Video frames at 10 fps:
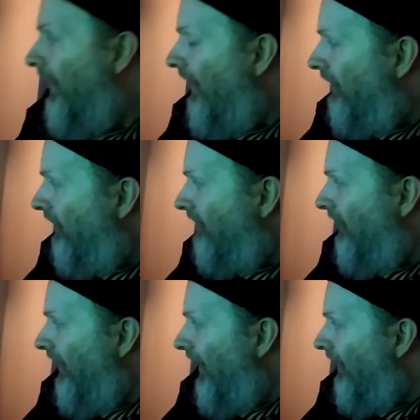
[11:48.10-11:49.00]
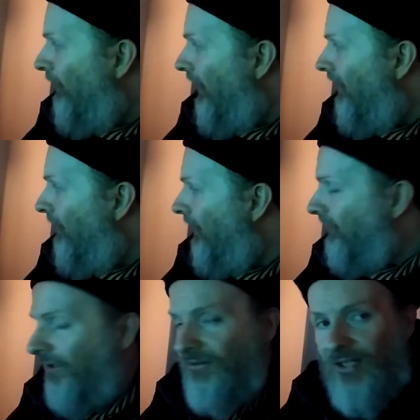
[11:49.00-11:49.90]
69, one of the
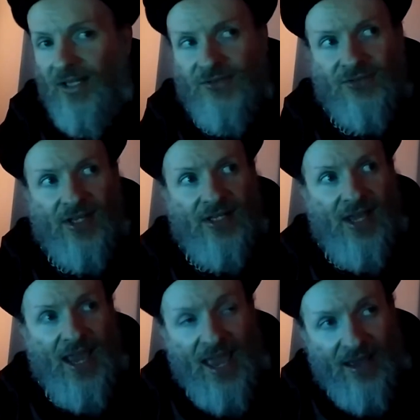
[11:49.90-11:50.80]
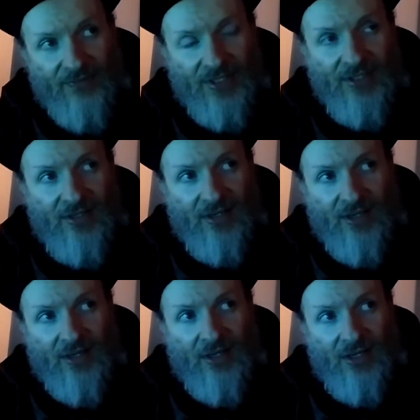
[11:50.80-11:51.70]
most intense and heavy
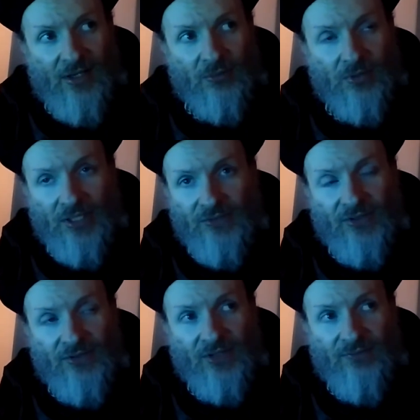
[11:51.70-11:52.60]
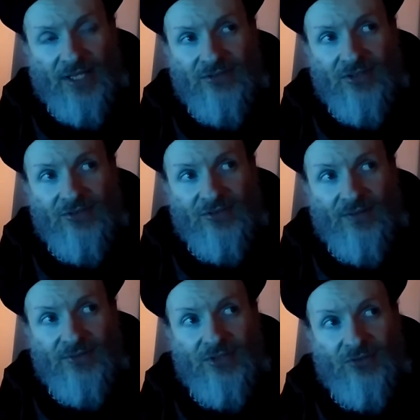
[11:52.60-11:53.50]
releases of
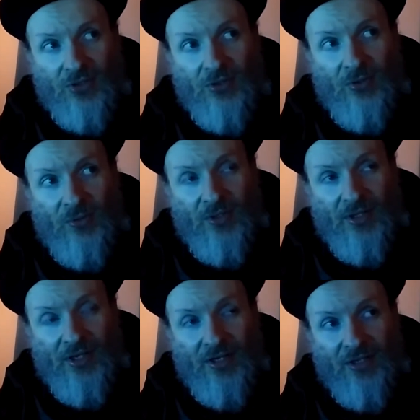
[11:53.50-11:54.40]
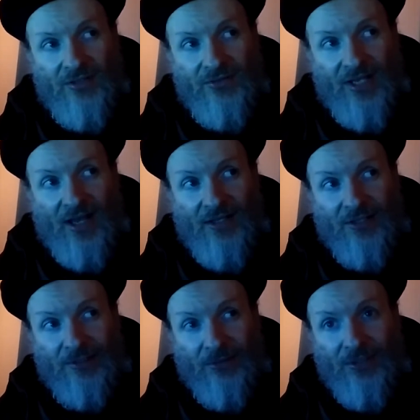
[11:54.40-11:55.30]
1972, and yeah,
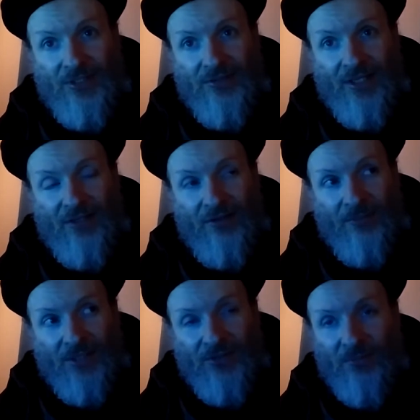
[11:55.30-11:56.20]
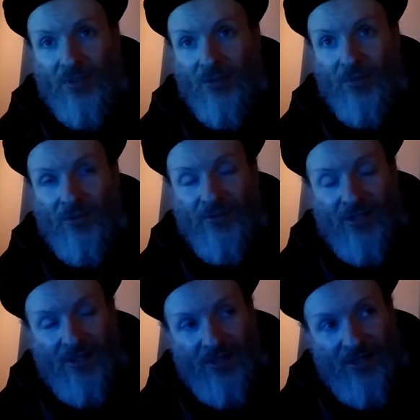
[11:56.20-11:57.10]
including anything by Deep Purple.
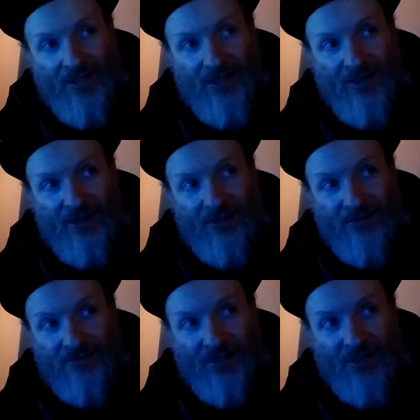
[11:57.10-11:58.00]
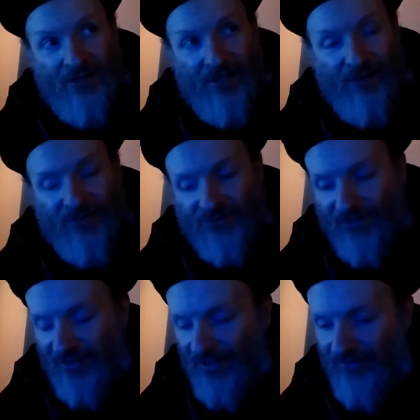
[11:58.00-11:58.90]
The heaviest
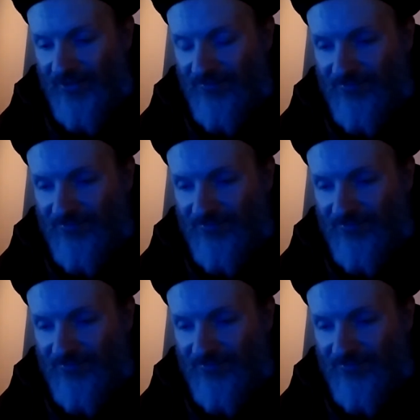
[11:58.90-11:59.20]
of the heavy.